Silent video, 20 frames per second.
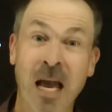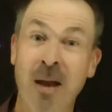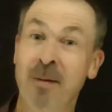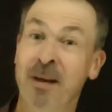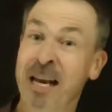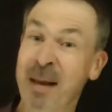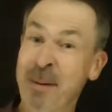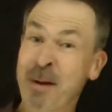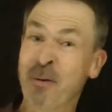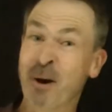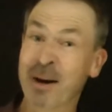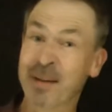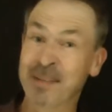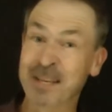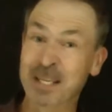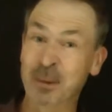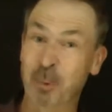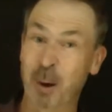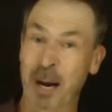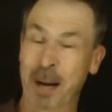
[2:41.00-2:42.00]
But let me write it
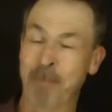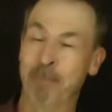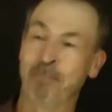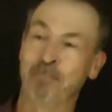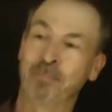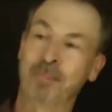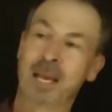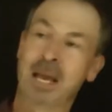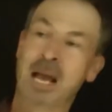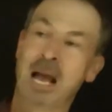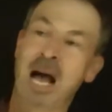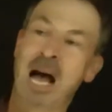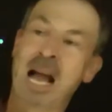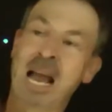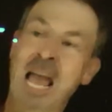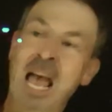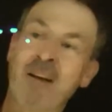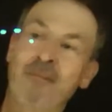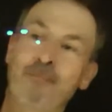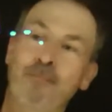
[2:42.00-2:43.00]
this way.
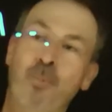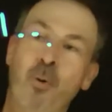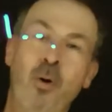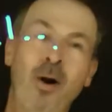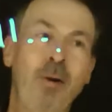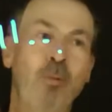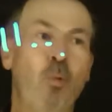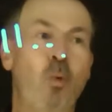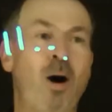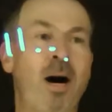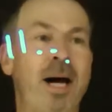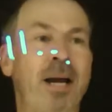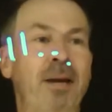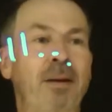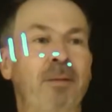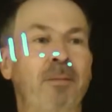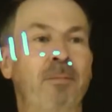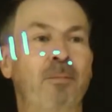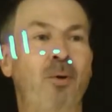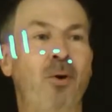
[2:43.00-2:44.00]
I have
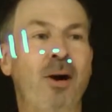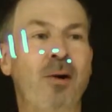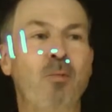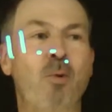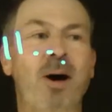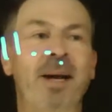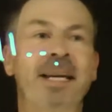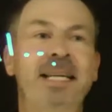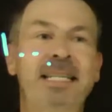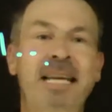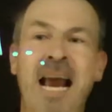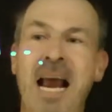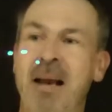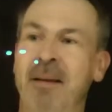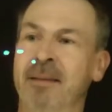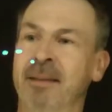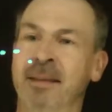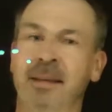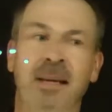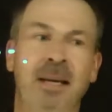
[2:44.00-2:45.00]
0.1, 0.1, a
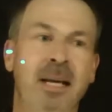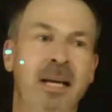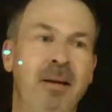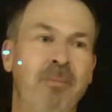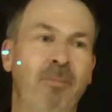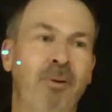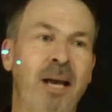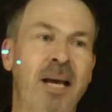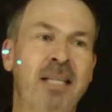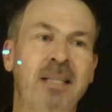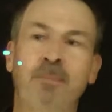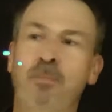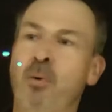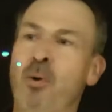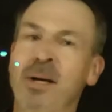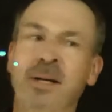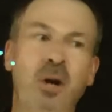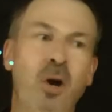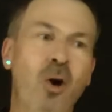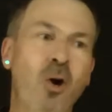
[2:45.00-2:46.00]
tenth, plus
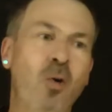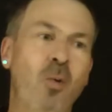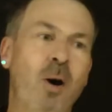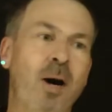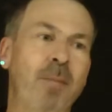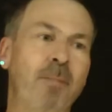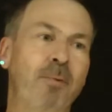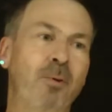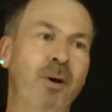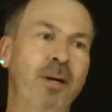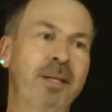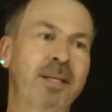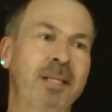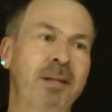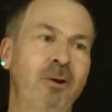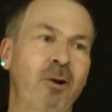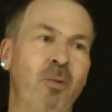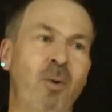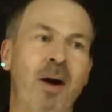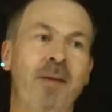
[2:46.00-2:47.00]
0.01,
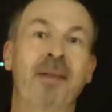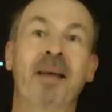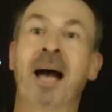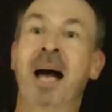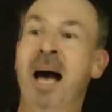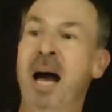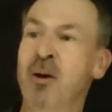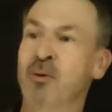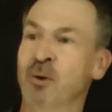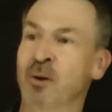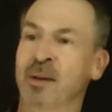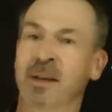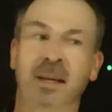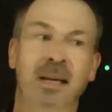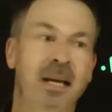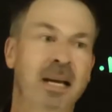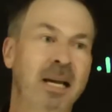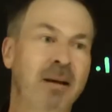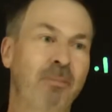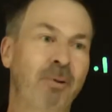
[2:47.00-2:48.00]
0.01, a hundredth,
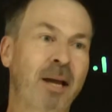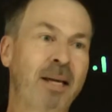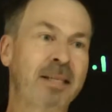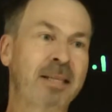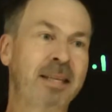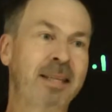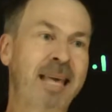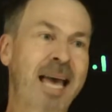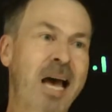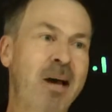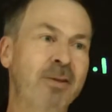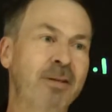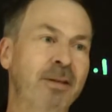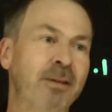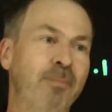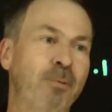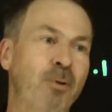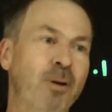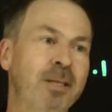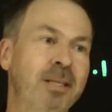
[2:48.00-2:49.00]
plus a
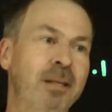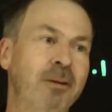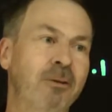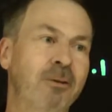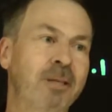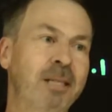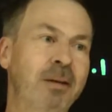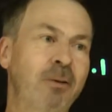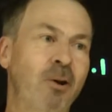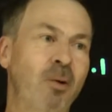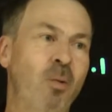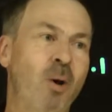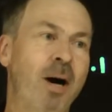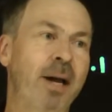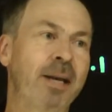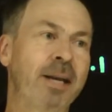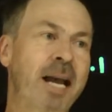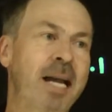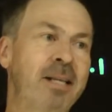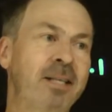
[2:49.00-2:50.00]
thousandth,
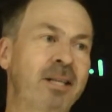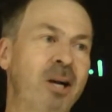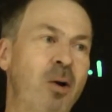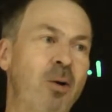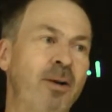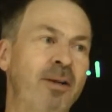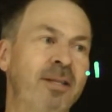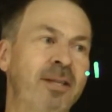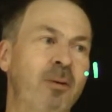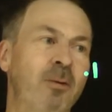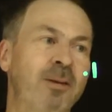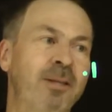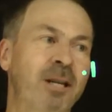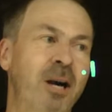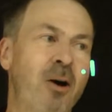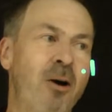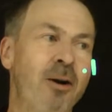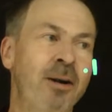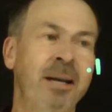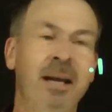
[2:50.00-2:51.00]
0.001, and so on and so on and
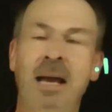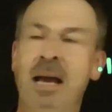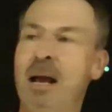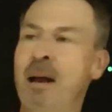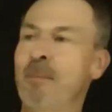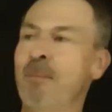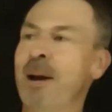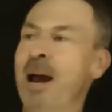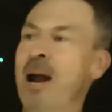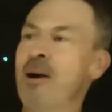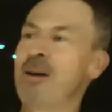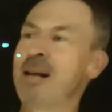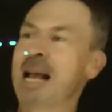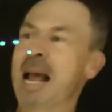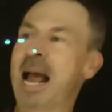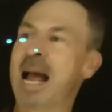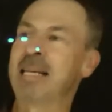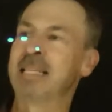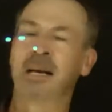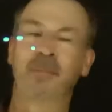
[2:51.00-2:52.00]
so on,
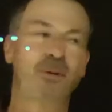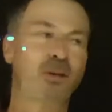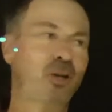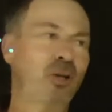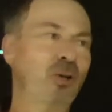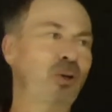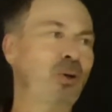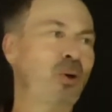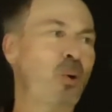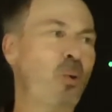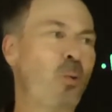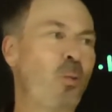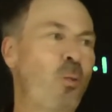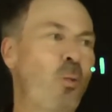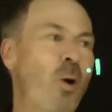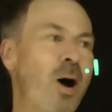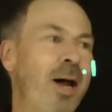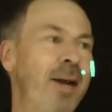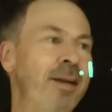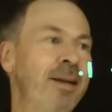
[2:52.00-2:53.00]
apparently adds up to
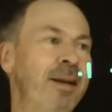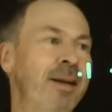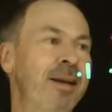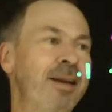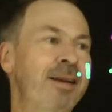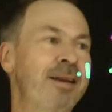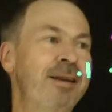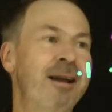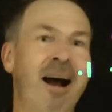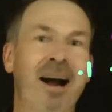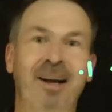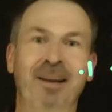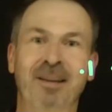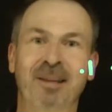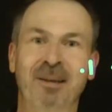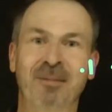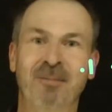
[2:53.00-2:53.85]
1/9.